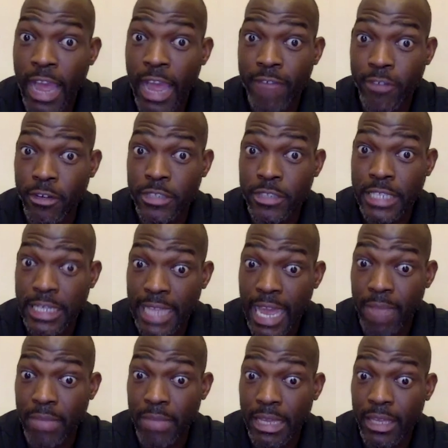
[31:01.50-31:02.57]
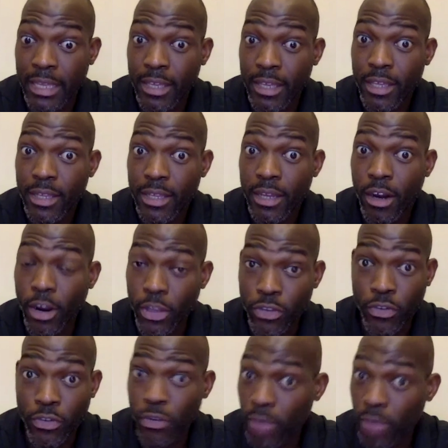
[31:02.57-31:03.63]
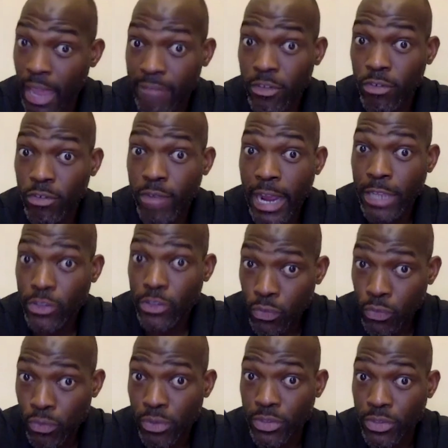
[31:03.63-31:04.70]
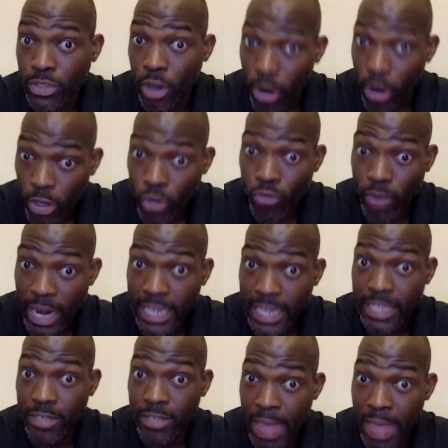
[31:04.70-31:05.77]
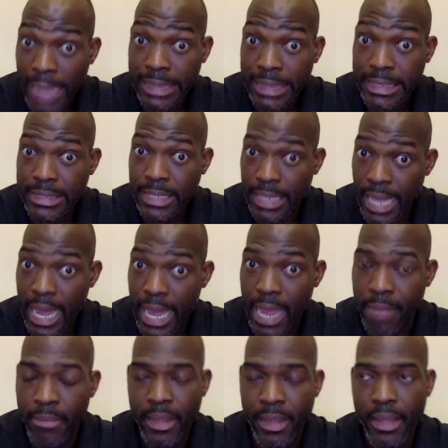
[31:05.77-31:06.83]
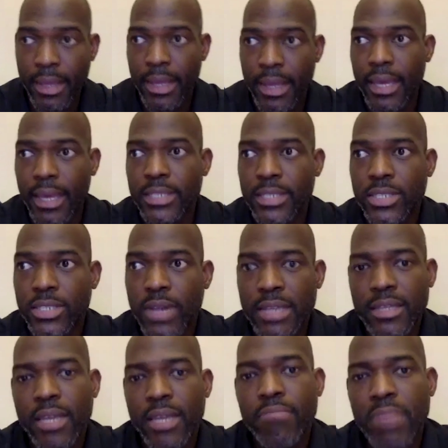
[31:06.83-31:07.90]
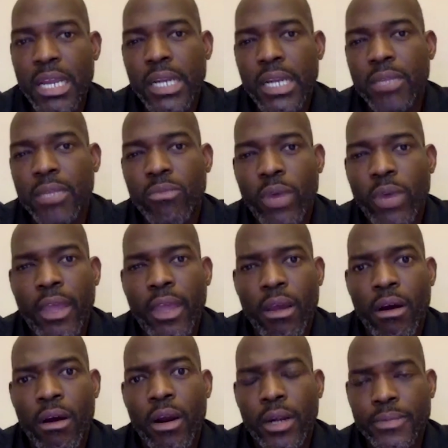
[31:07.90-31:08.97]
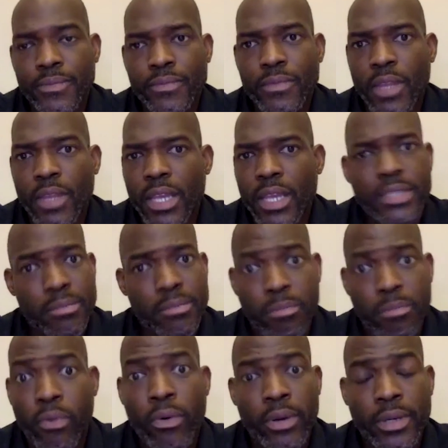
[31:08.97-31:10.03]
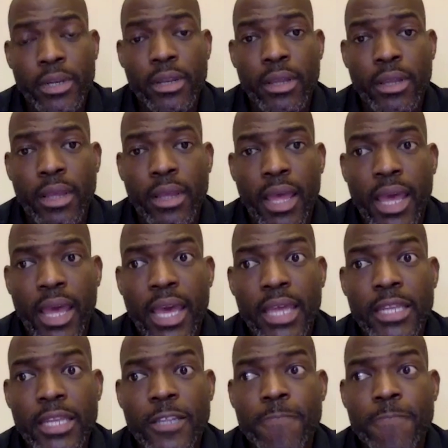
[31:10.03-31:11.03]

years climbing. Do you have the right tools? Are you ready to make this climb? And so I think meeting them where they are is important. And